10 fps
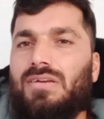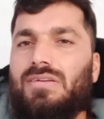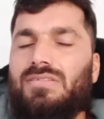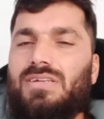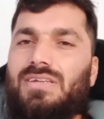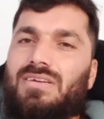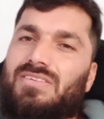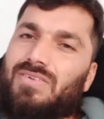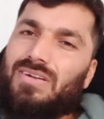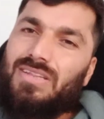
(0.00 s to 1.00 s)
See
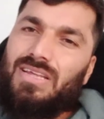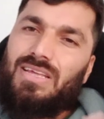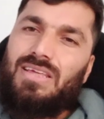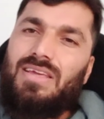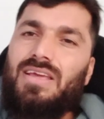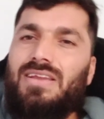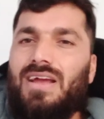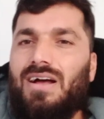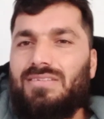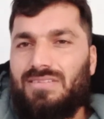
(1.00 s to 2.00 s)
dears, what are the key
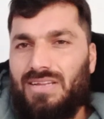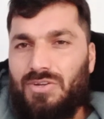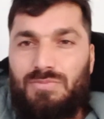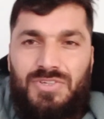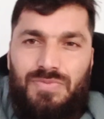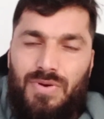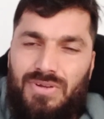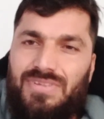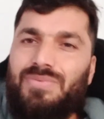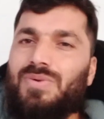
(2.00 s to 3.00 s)
areas that you must
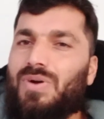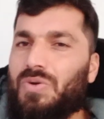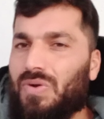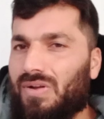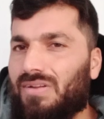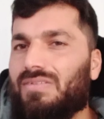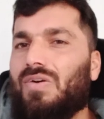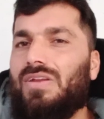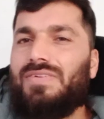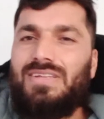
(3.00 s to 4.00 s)
focus if you want to
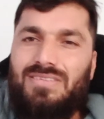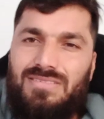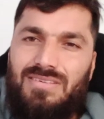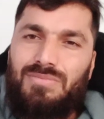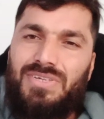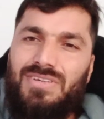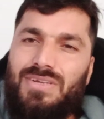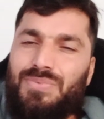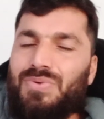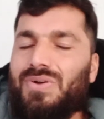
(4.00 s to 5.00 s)
qualify this examination,
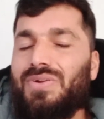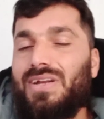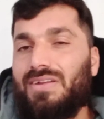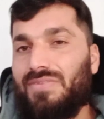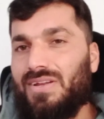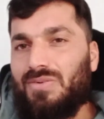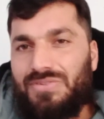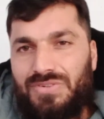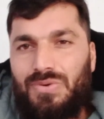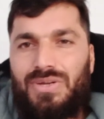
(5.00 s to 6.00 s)
if you want to get a very good
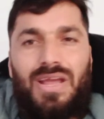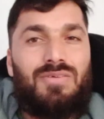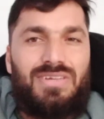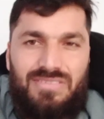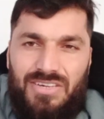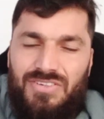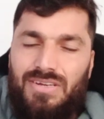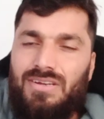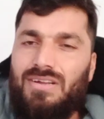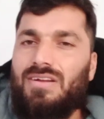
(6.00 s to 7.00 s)
score in every
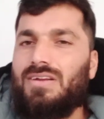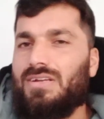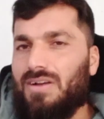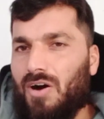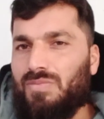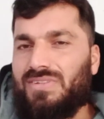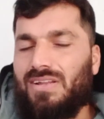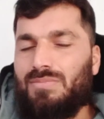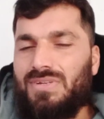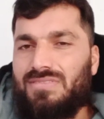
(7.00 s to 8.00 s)
section of the
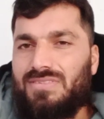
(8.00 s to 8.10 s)
syllabus.